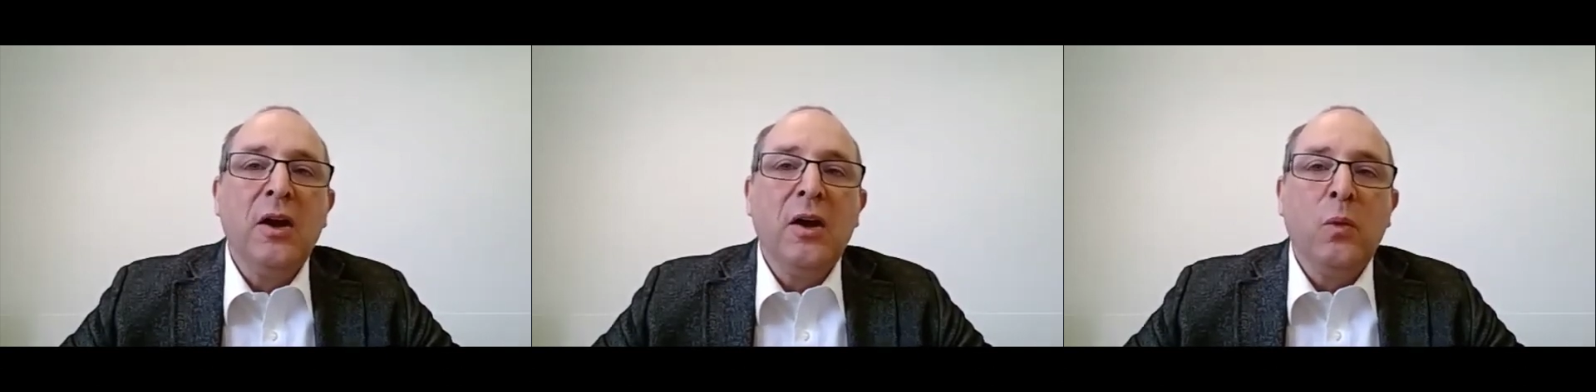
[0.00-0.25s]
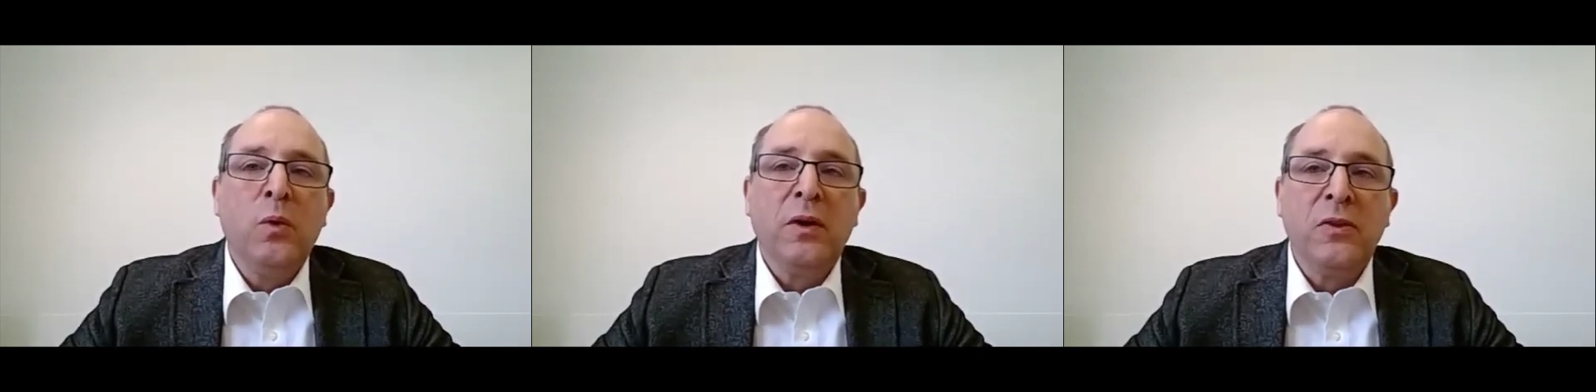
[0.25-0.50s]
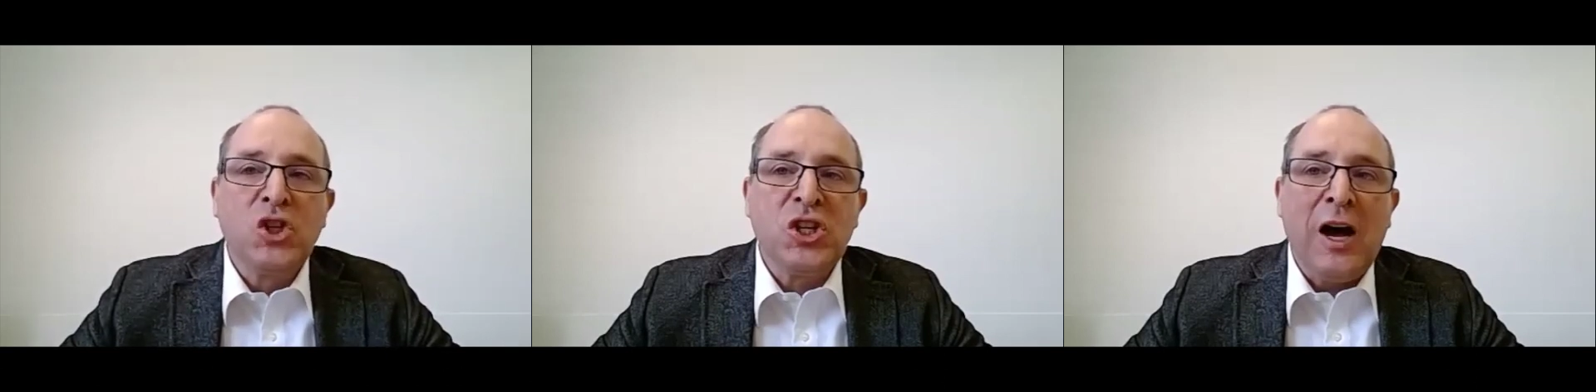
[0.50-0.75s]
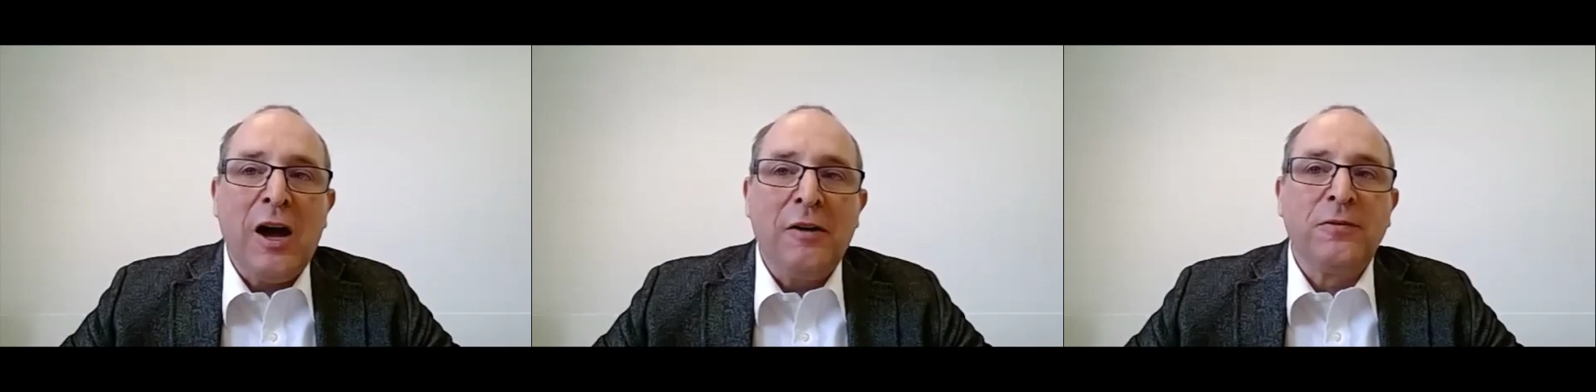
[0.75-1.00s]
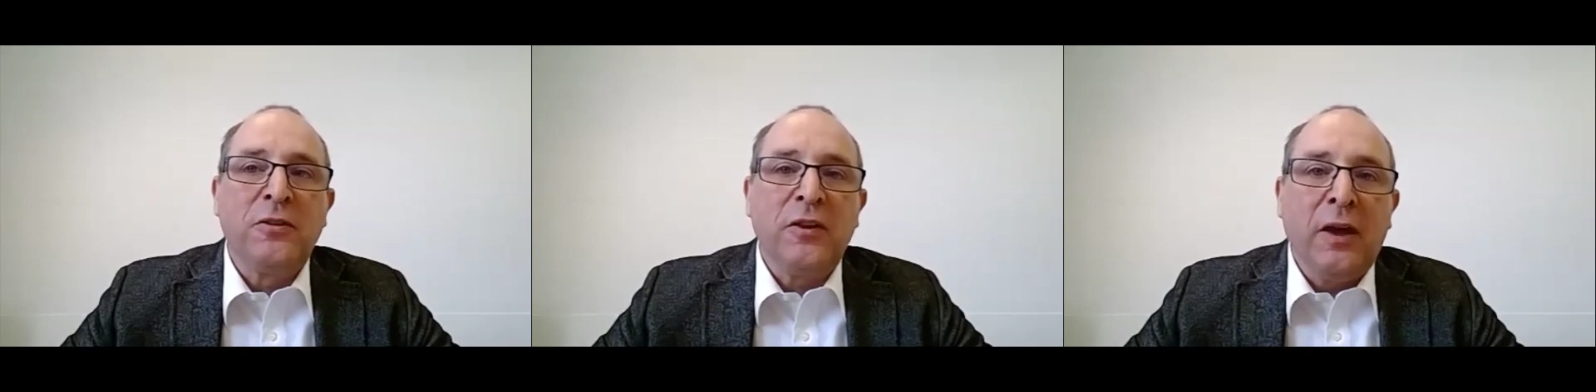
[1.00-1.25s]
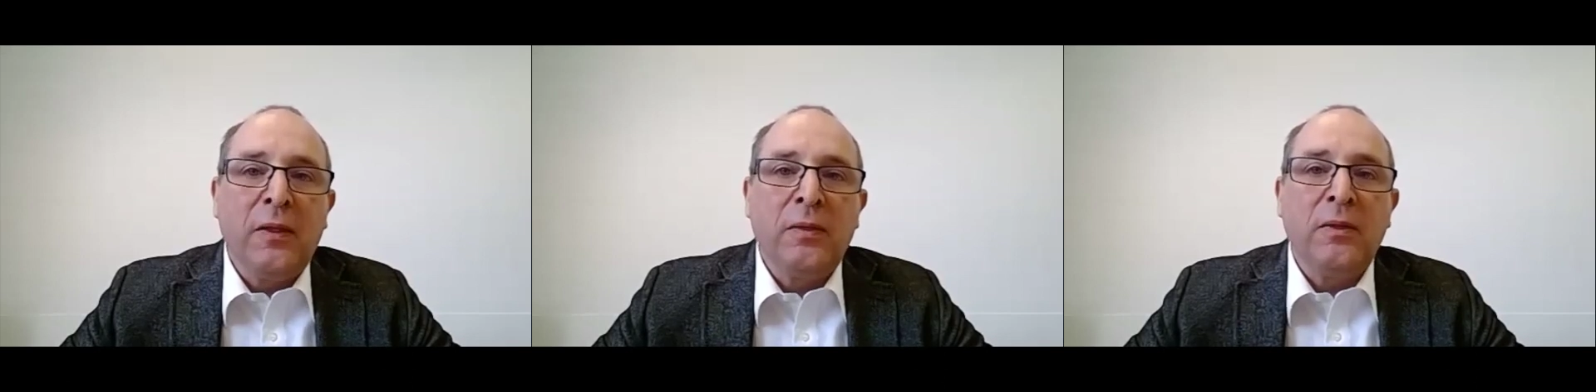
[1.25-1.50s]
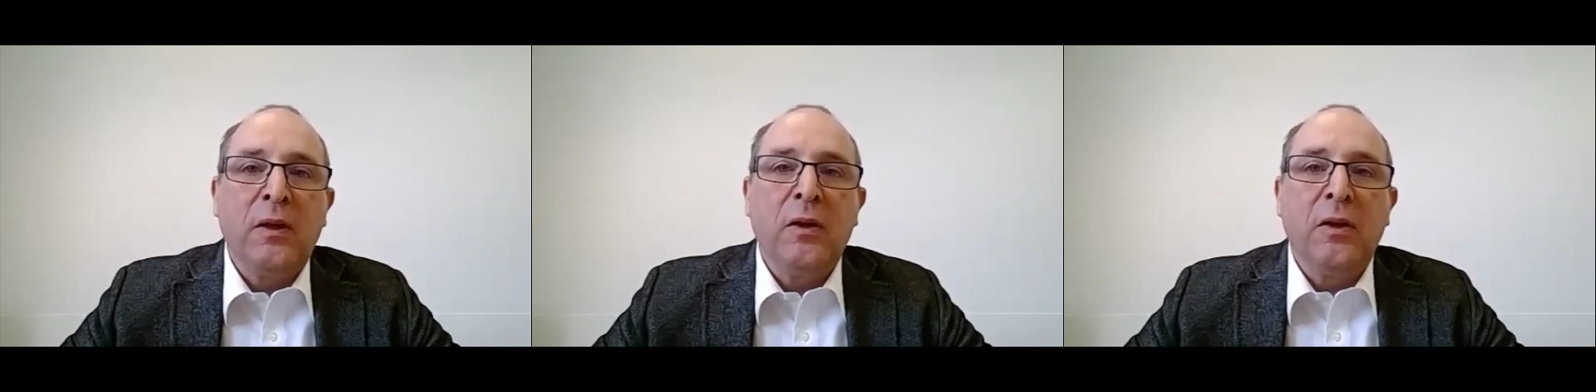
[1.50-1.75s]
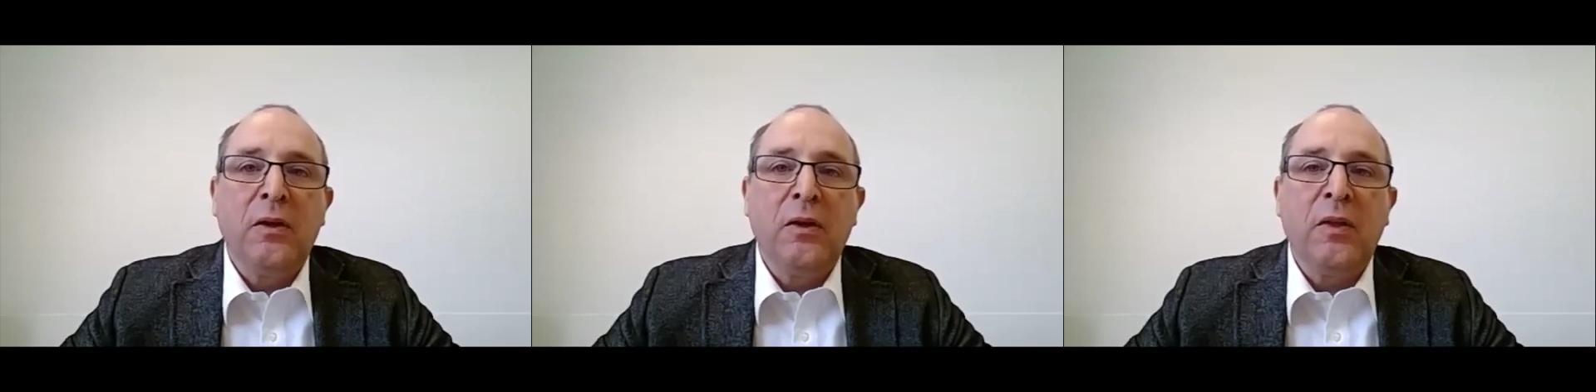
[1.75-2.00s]
with the shaft and
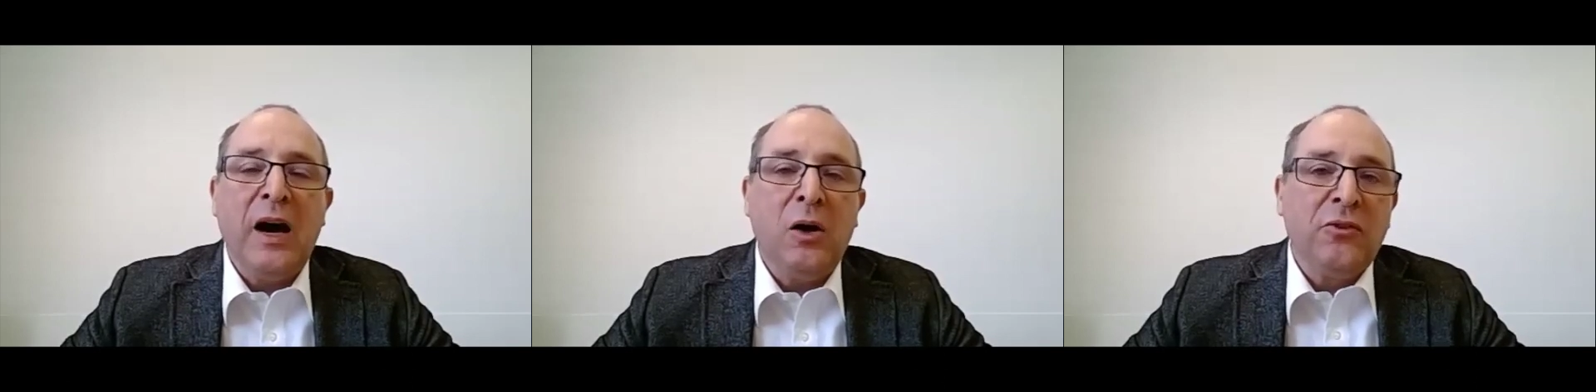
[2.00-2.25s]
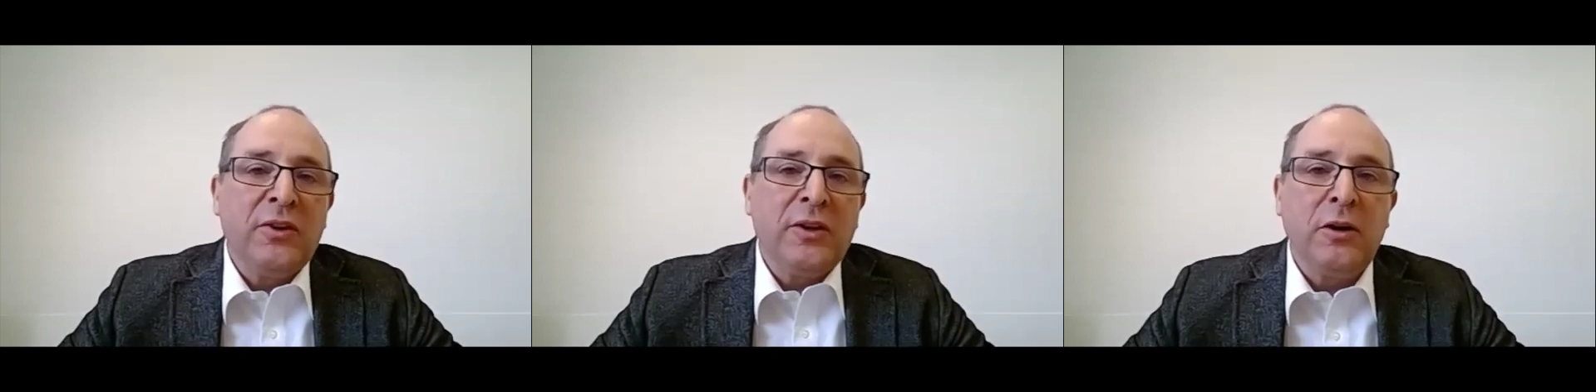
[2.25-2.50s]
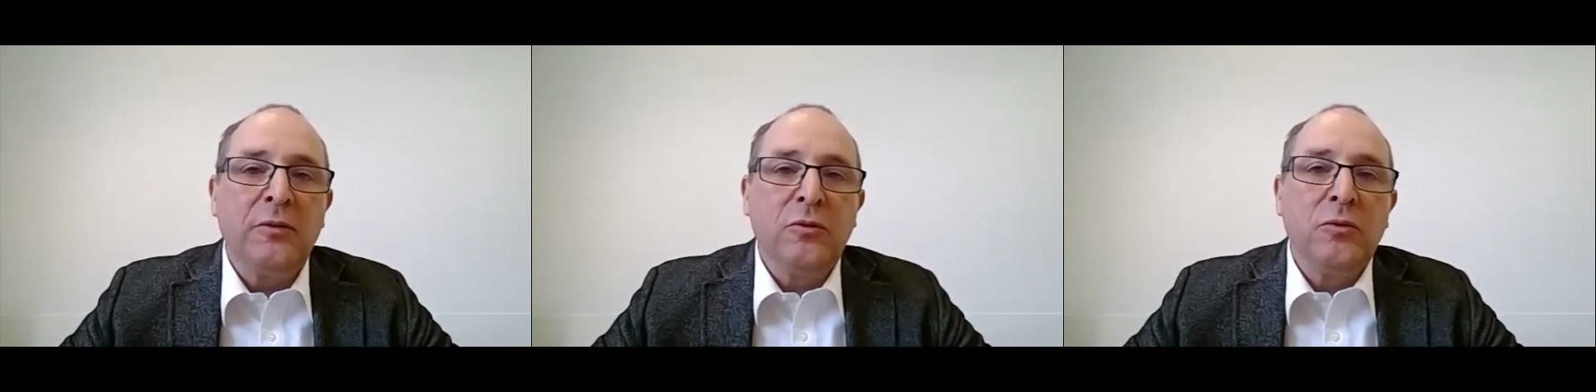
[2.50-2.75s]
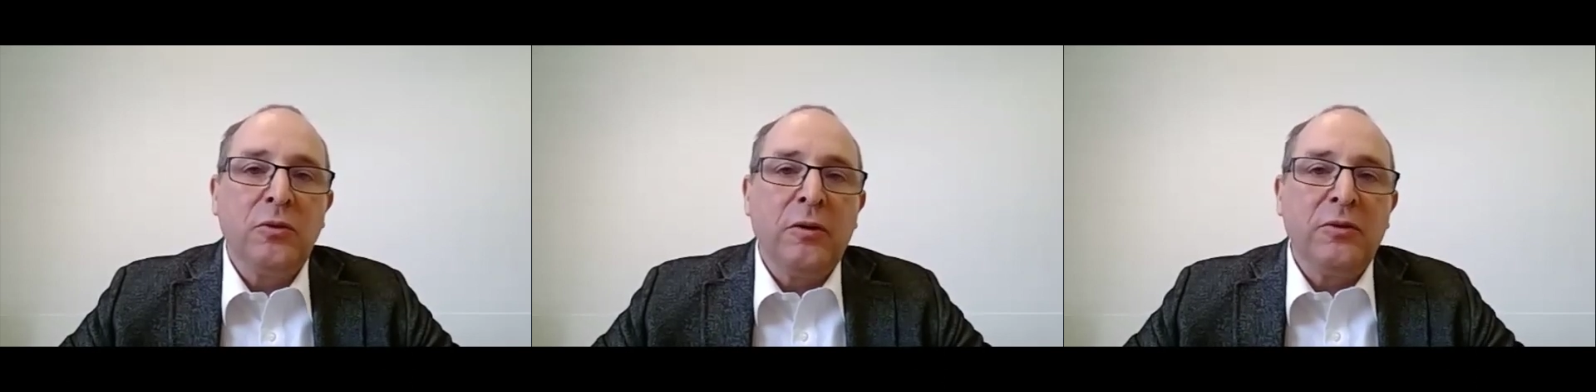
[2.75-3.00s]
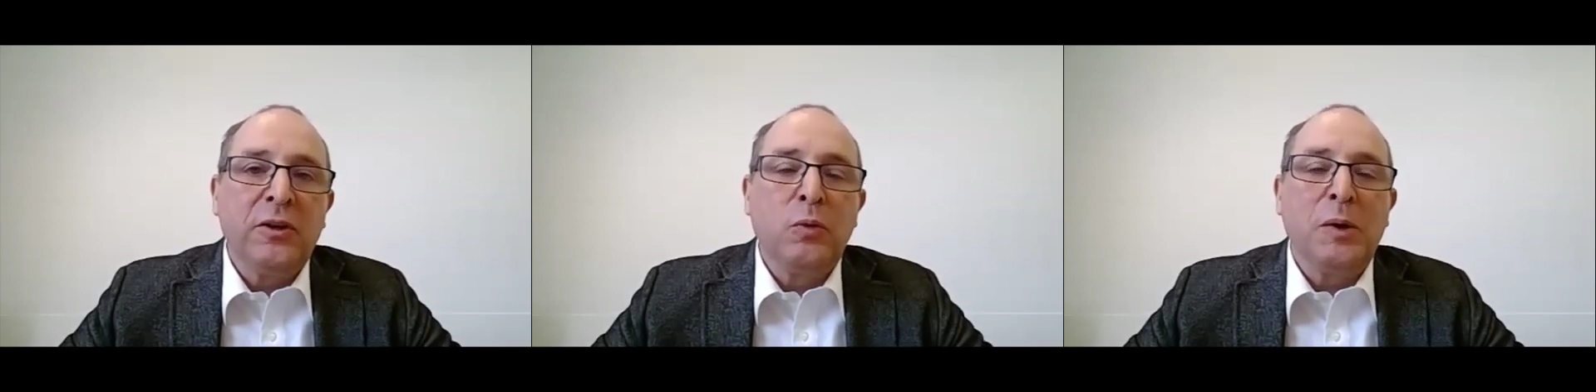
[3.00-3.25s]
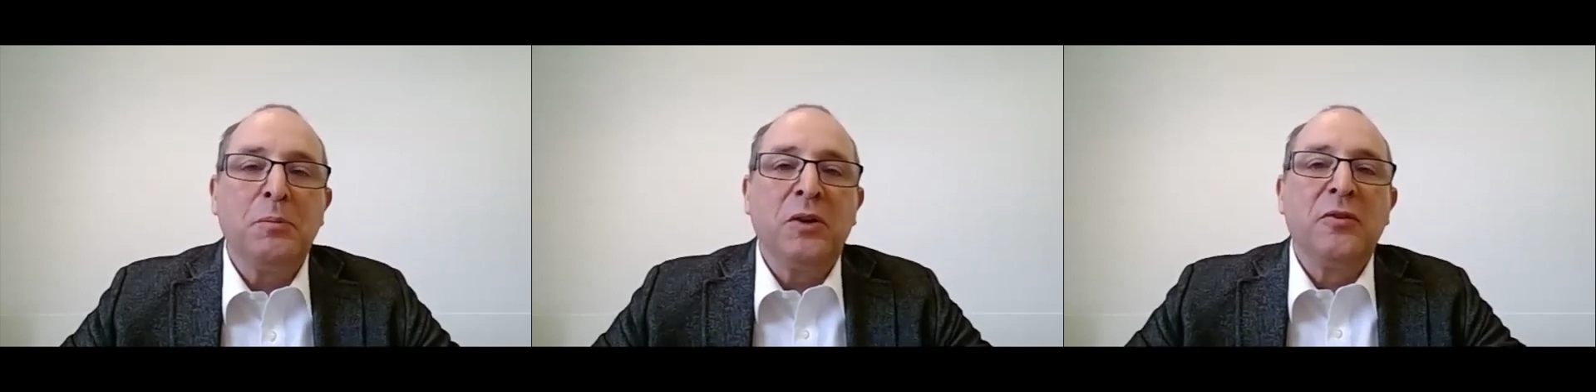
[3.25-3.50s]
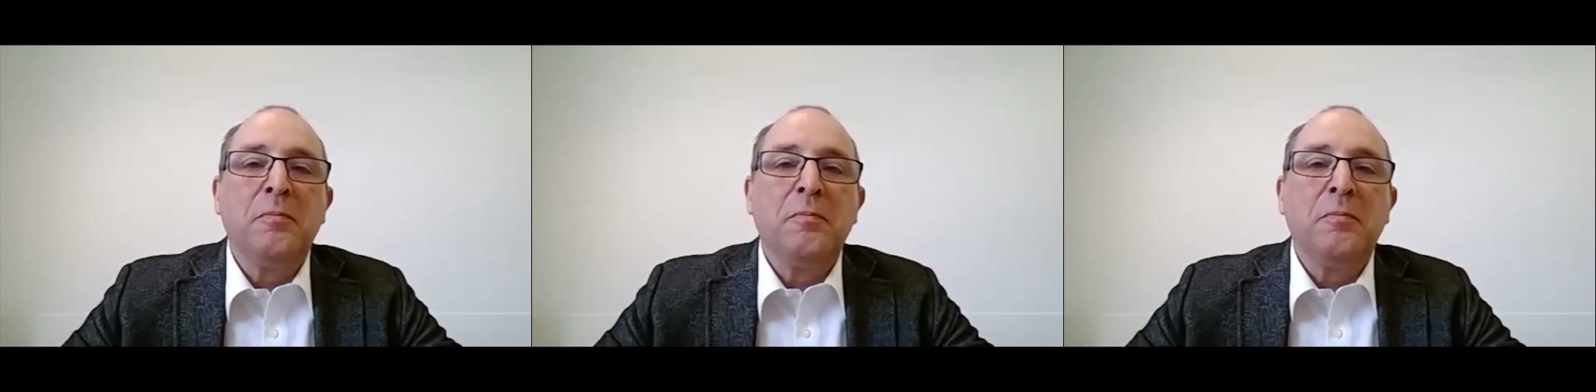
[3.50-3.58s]
the housing of an equipment?